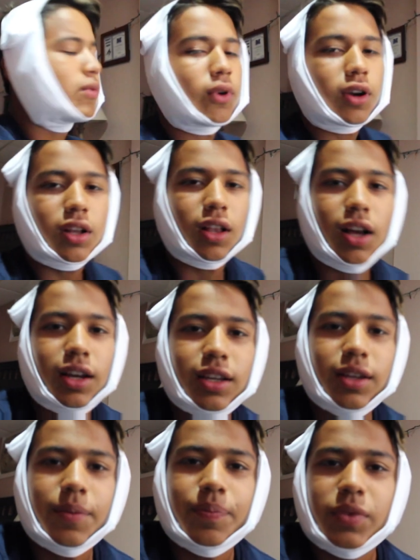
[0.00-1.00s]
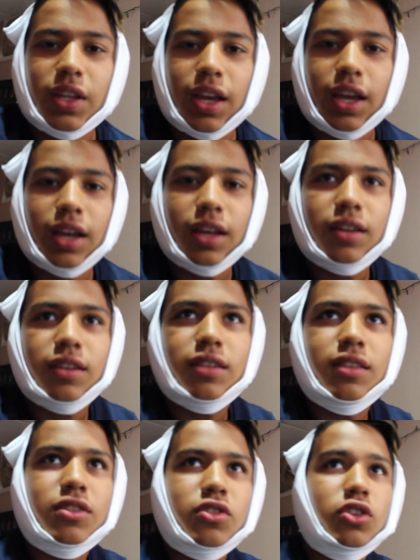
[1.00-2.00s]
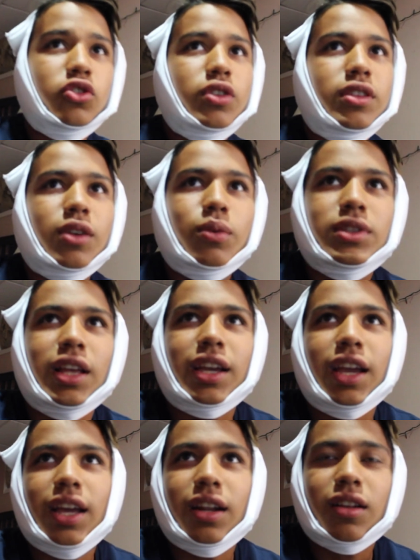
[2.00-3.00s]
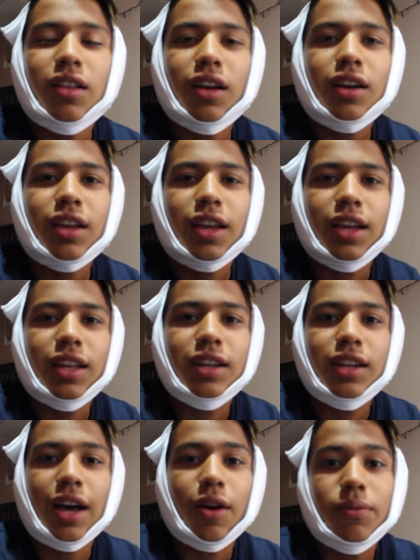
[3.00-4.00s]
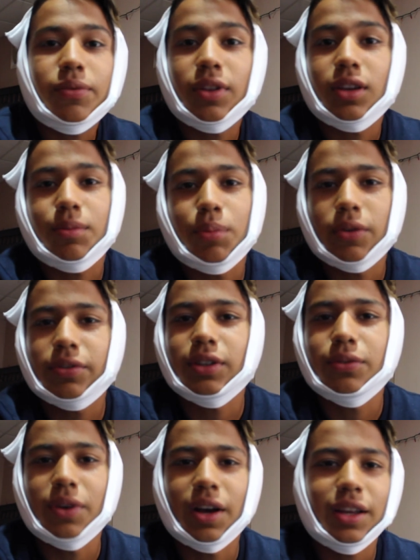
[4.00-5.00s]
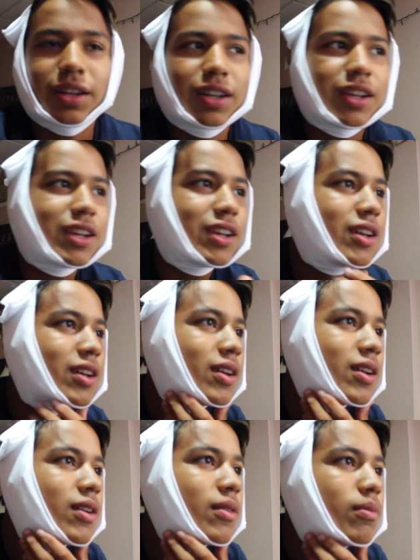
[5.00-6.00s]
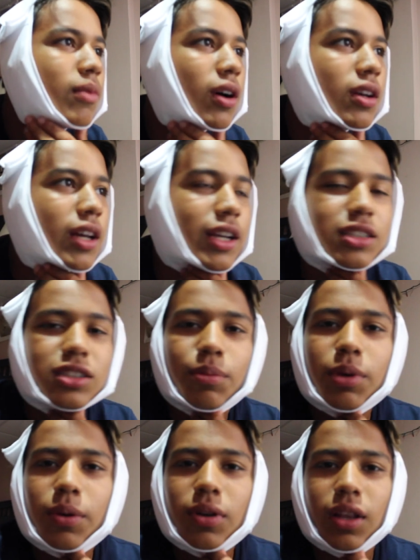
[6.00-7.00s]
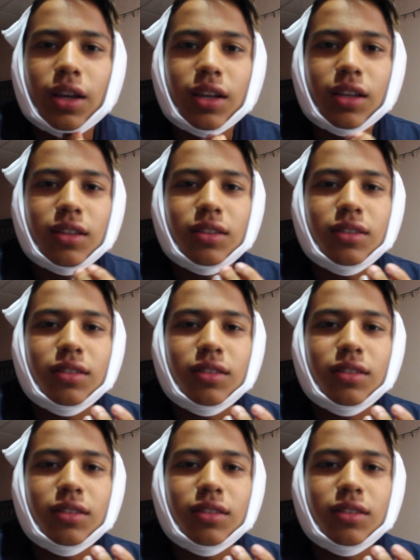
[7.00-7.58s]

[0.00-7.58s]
4 o'clock and the surgery thing was at, like 8 o'clock. And now I'm feeling perfectly fine. But I guess some people are like,